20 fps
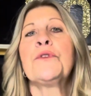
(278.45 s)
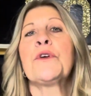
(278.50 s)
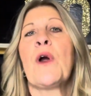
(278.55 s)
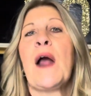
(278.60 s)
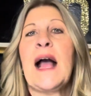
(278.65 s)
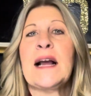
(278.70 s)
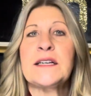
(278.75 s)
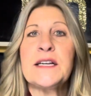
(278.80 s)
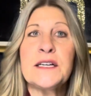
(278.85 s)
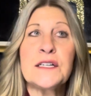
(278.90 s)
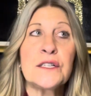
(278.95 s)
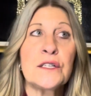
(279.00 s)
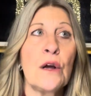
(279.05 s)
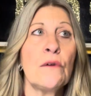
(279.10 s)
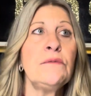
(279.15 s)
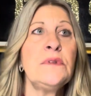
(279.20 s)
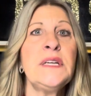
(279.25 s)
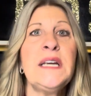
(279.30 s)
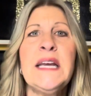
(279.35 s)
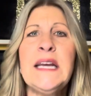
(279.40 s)
They're acting
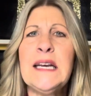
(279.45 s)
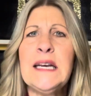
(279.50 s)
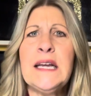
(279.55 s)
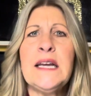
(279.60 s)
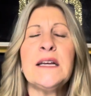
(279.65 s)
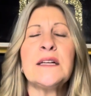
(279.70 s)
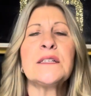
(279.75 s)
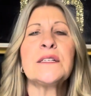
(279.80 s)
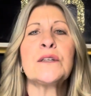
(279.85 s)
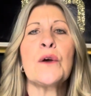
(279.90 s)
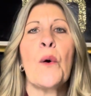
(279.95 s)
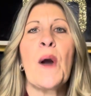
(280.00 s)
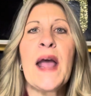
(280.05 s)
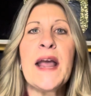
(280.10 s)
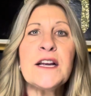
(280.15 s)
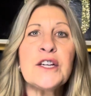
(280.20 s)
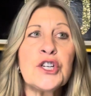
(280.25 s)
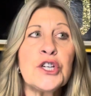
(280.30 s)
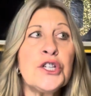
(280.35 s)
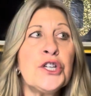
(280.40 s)
so needy and so
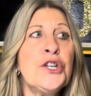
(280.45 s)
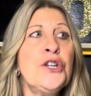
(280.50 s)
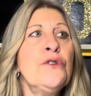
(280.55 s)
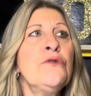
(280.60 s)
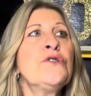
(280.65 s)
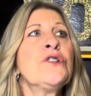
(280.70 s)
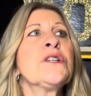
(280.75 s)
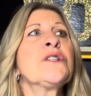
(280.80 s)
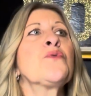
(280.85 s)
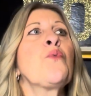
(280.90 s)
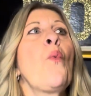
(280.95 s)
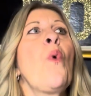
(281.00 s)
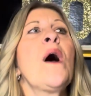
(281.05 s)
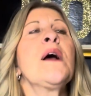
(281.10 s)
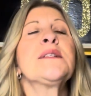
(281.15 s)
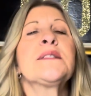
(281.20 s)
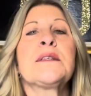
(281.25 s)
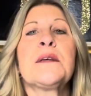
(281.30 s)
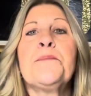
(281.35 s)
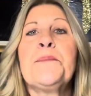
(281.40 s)
anxious. You just
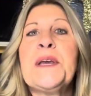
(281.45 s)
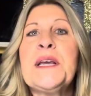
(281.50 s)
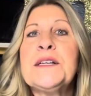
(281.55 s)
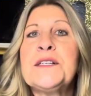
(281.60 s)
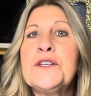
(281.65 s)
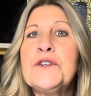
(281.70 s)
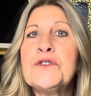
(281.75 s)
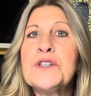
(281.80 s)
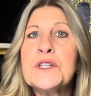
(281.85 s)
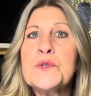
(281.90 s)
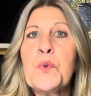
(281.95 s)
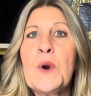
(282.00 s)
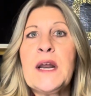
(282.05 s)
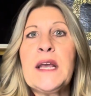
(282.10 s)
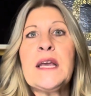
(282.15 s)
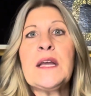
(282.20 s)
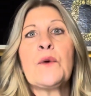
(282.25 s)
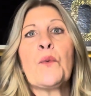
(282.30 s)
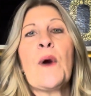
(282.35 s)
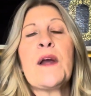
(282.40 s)
want some peace. You just want to
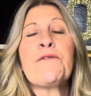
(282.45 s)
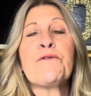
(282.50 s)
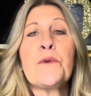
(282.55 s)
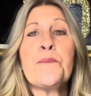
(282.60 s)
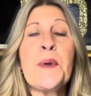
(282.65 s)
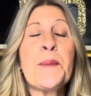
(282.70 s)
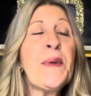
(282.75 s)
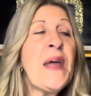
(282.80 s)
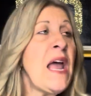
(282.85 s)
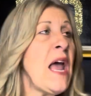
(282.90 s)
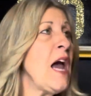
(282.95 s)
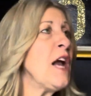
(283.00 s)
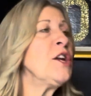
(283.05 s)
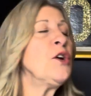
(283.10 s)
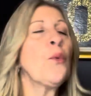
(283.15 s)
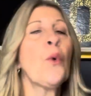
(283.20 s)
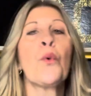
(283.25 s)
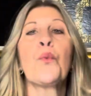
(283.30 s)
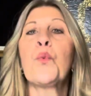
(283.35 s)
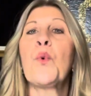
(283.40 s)
get away from them, and
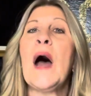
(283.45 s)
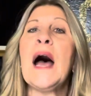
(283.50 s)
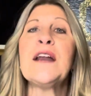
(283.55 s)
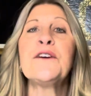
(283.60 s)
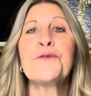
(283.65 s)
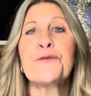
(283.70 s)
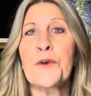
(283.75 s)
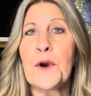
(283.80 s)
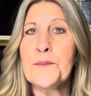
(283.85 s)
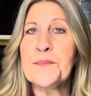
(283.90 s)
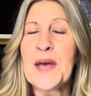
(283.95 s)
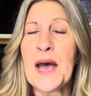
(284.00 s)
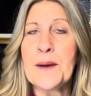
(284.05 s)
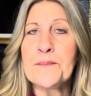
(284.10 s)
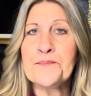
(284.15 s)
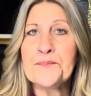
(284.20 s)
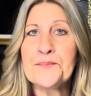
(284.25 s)
you will run from them.